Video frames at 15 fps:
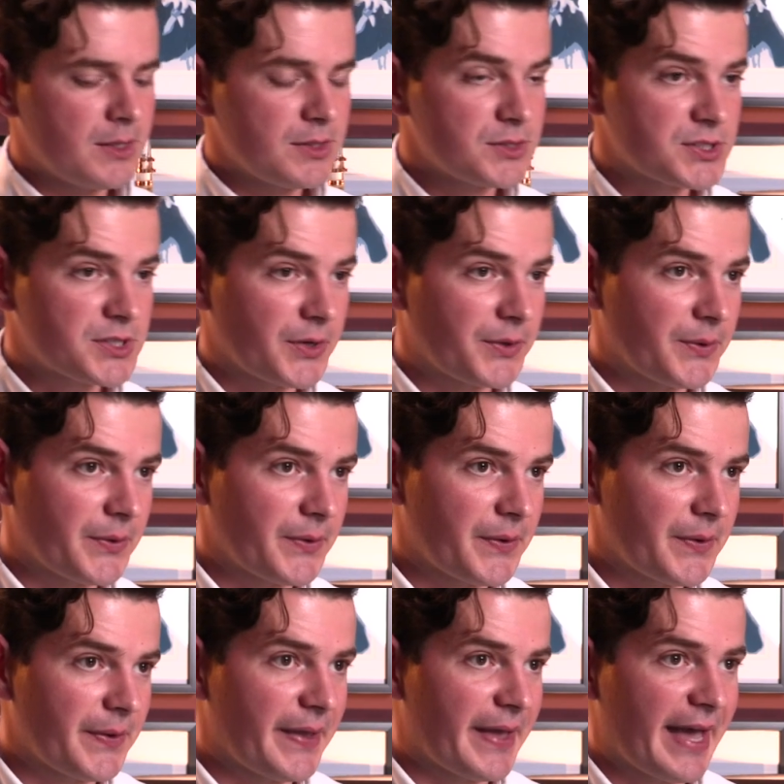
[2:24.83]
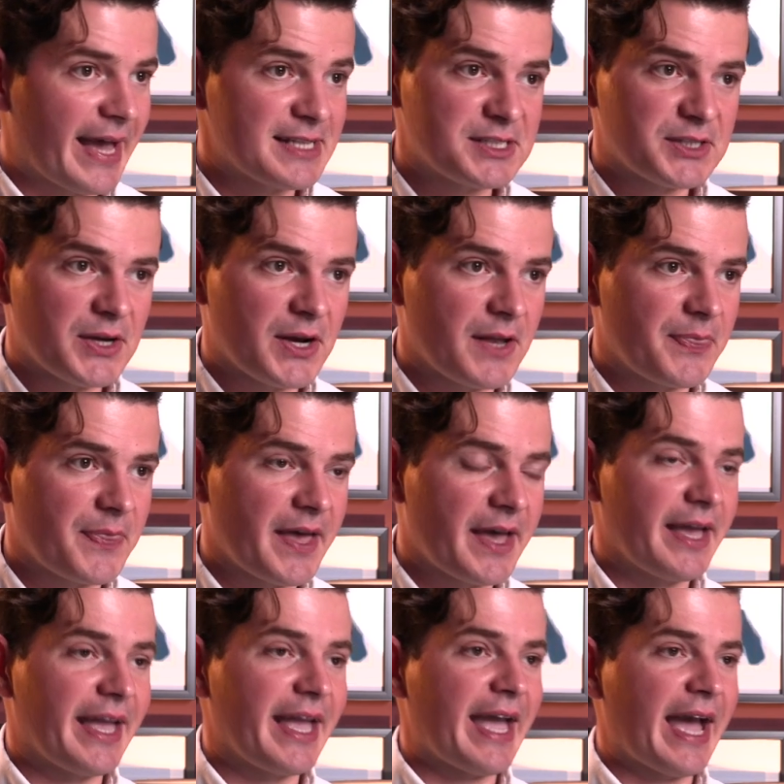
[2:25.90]
So as you heard
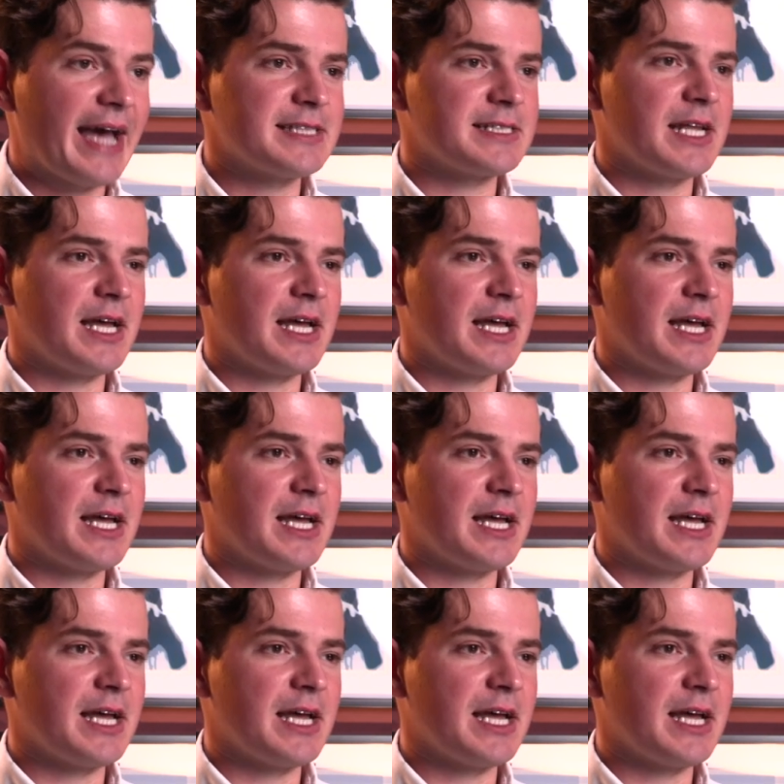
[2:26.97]
there, it has